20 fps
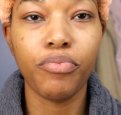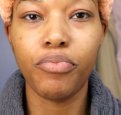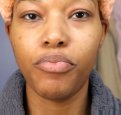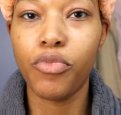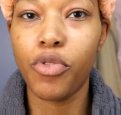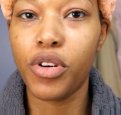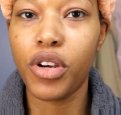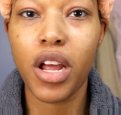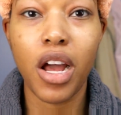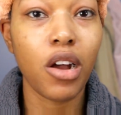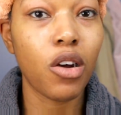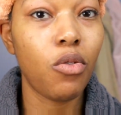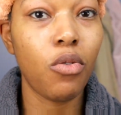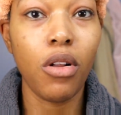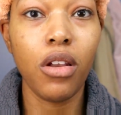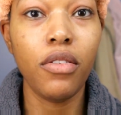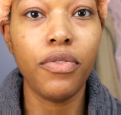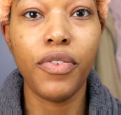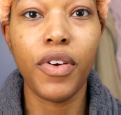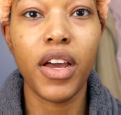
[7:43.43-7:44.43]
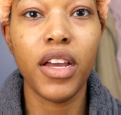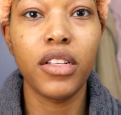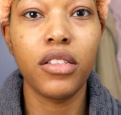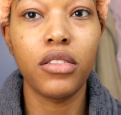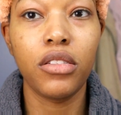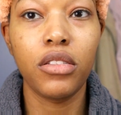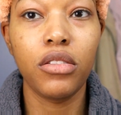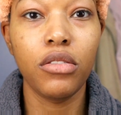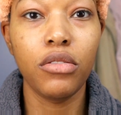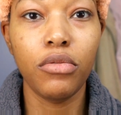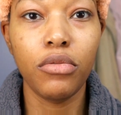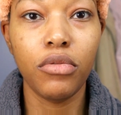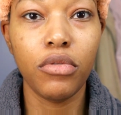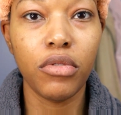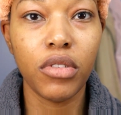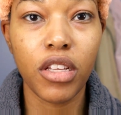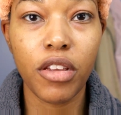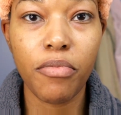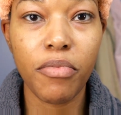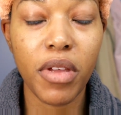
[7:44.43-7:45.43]
were not qualified to
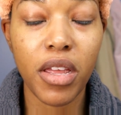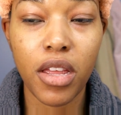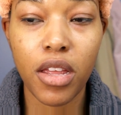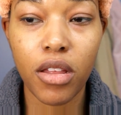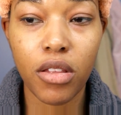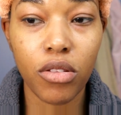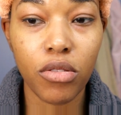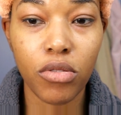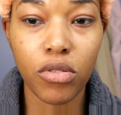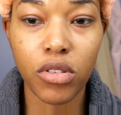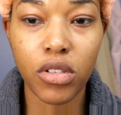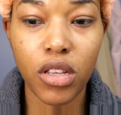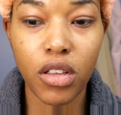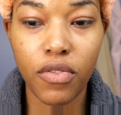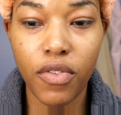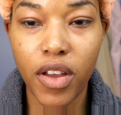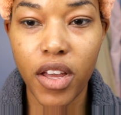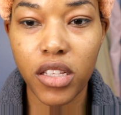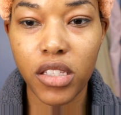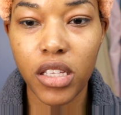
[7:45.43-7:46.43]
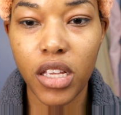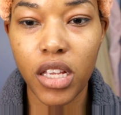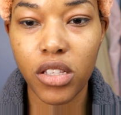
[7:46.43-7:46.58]
give me those advice.